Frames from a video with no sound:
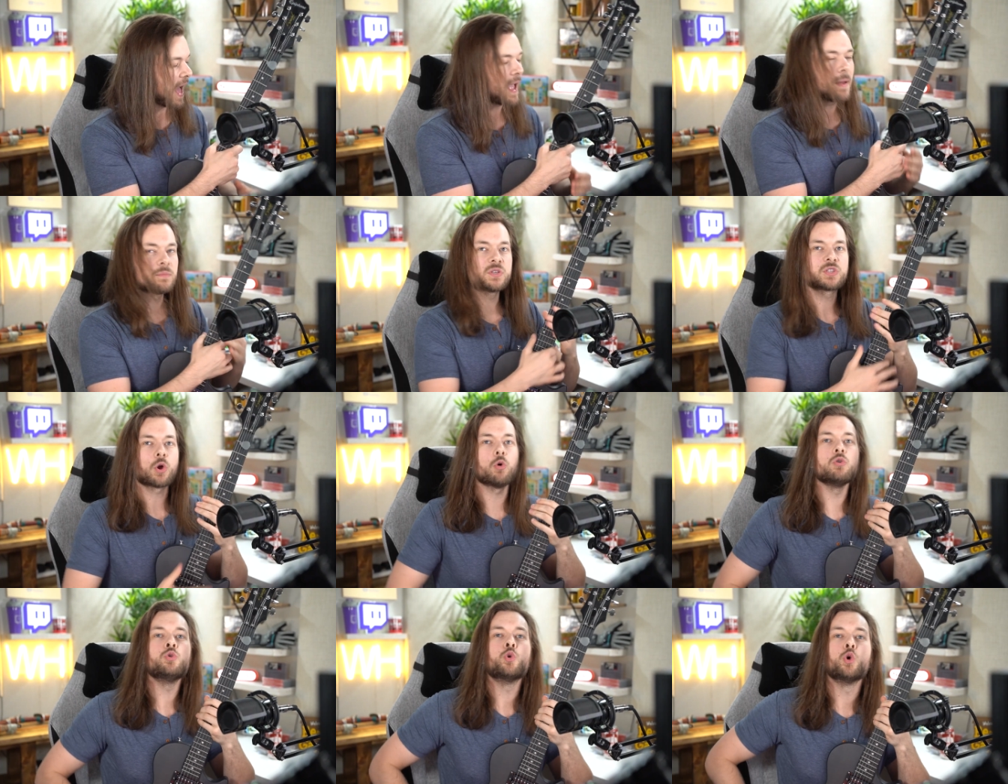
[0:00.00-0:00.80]
I am
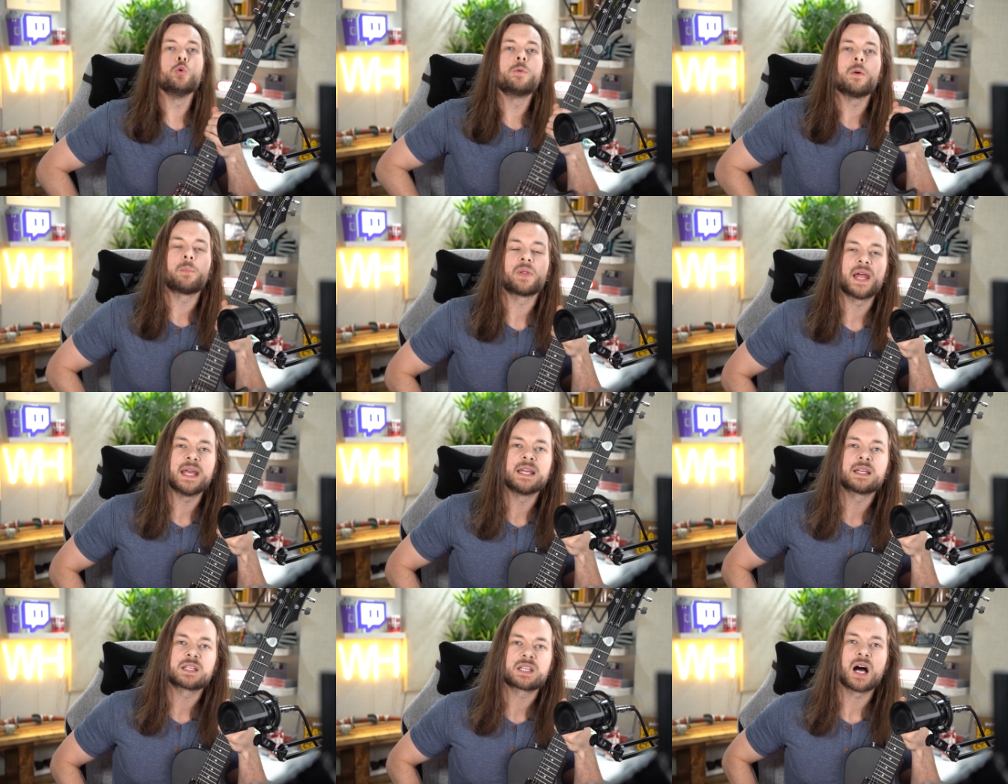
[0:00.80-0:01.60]
so noob at
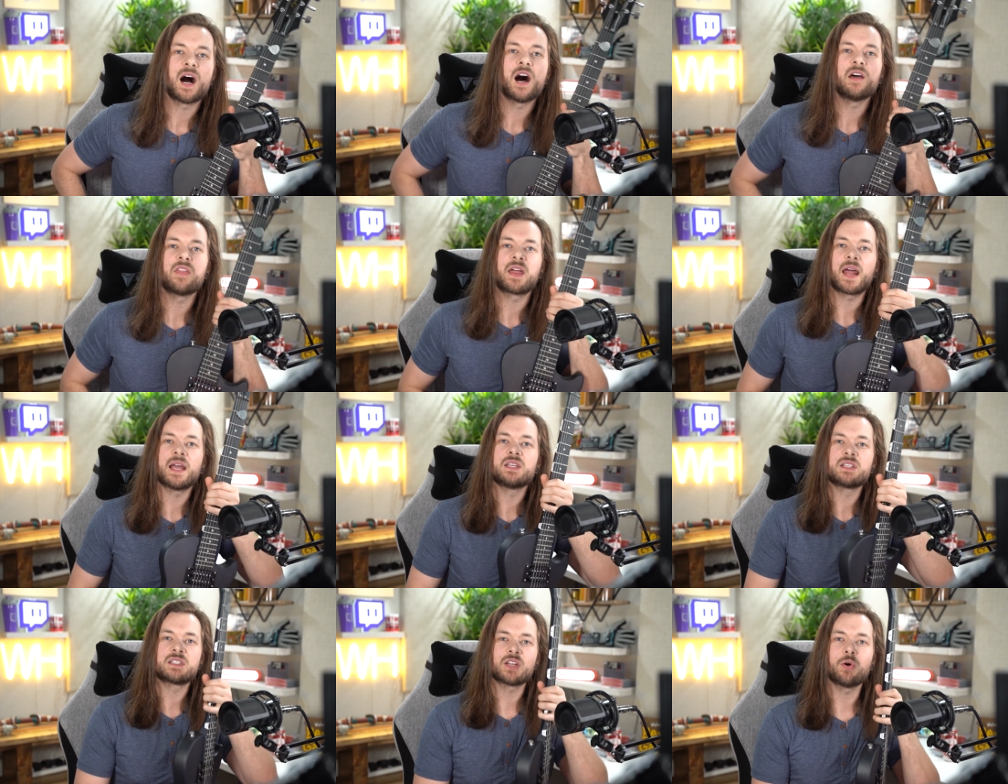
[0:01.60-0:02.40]
playing guitar that I
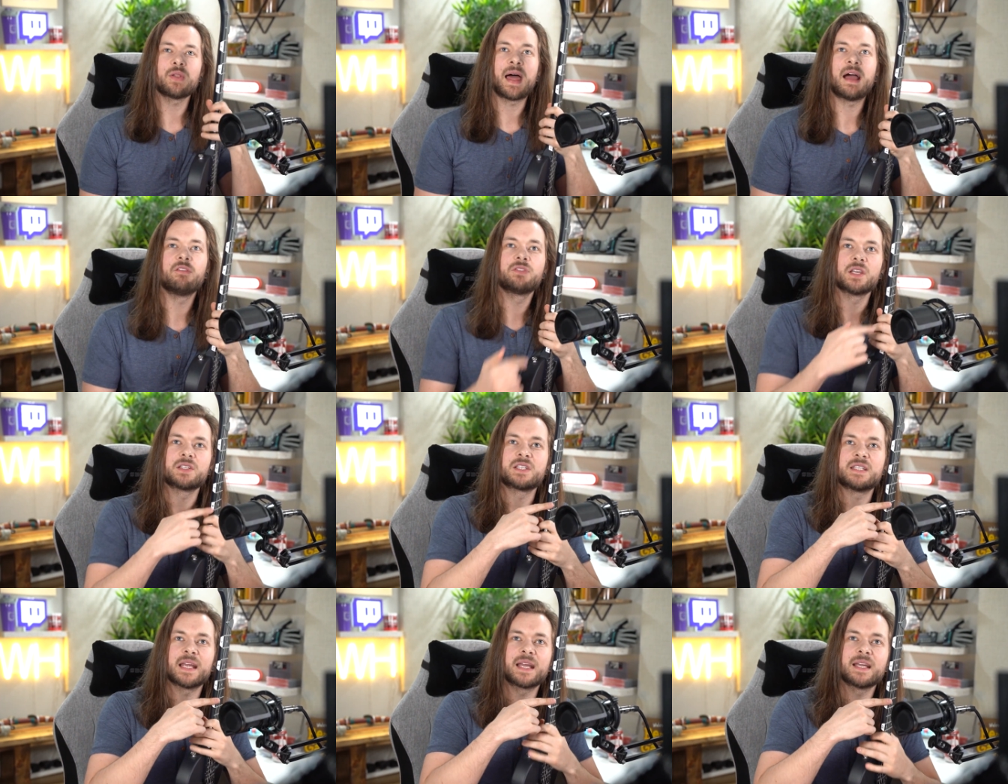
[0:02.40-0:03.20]
still have the
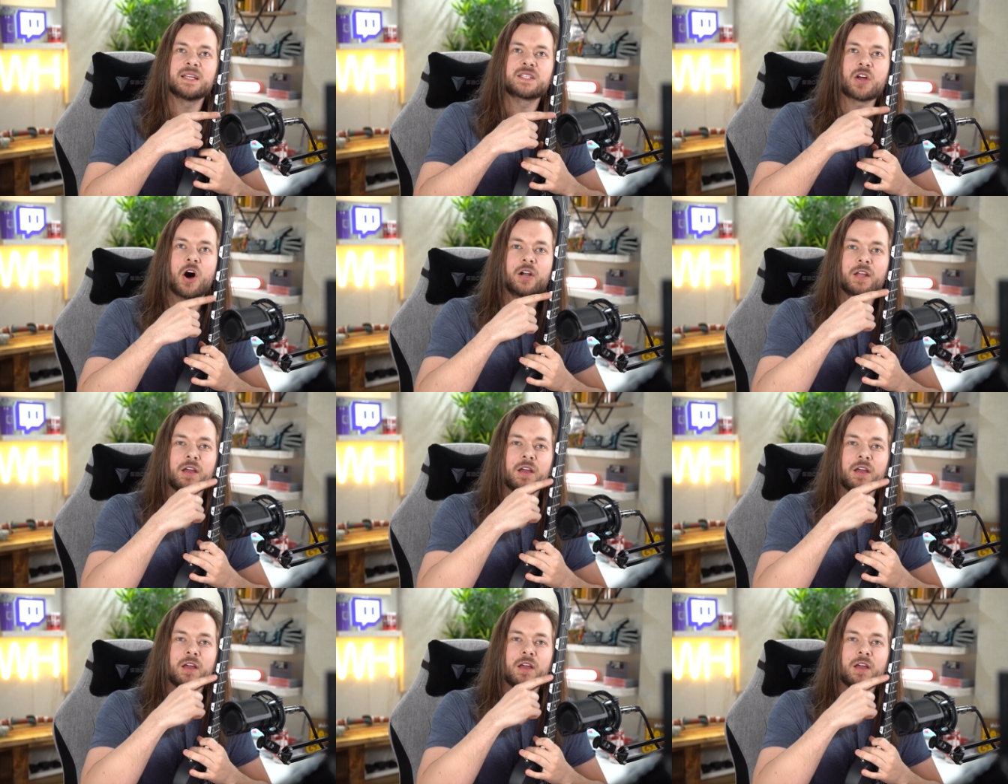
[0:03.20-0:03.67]
stickers on